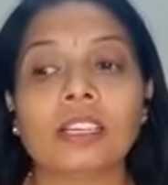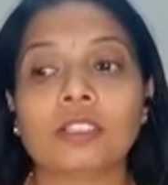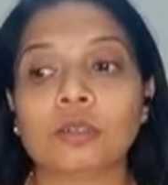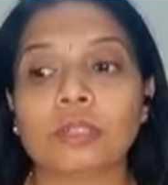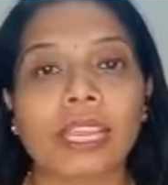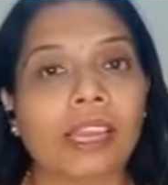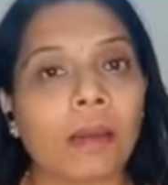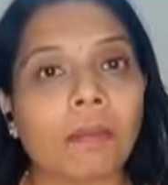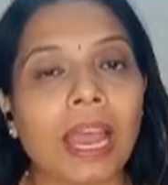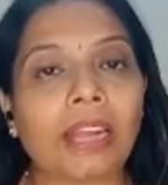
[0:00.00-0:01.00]
So they
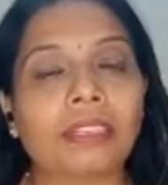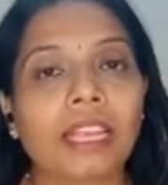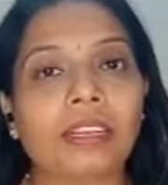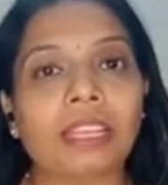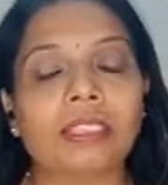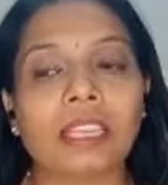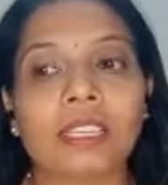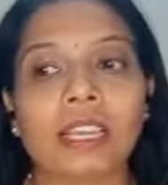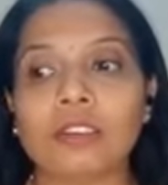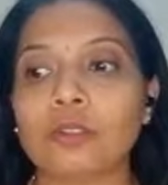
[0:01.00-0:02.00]
come and then they
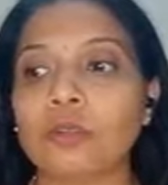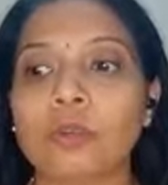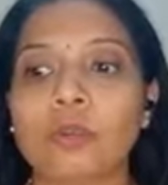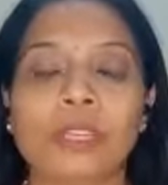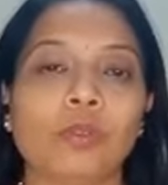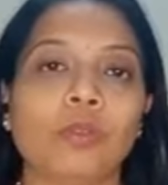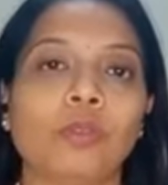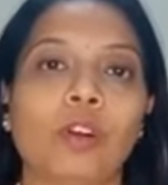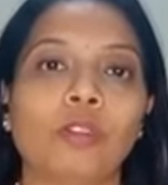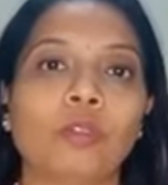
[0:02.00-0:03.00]
say that no, we don't
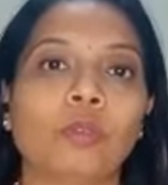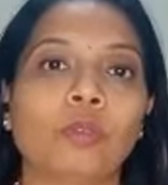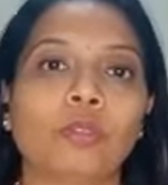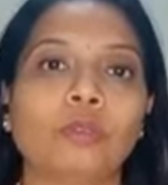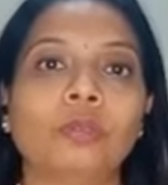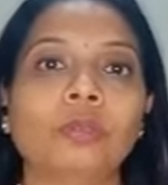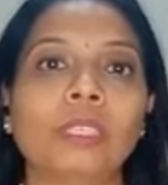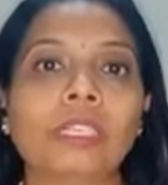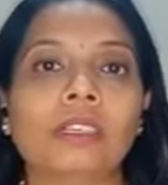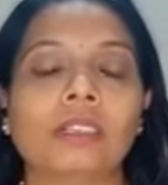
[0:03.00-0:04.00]
want to go through
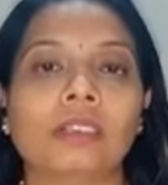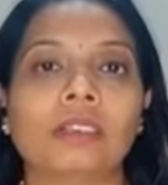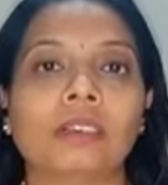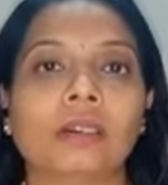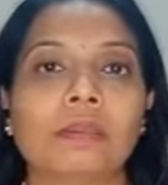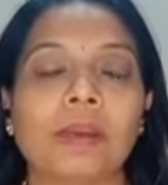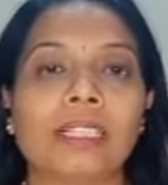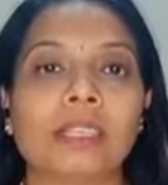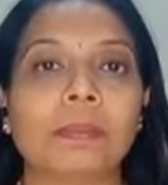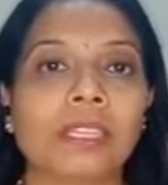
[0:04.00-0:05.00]

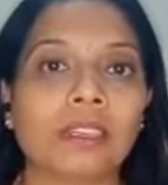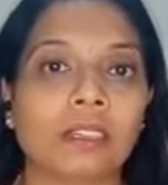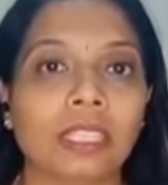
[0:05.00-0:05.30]
multiple.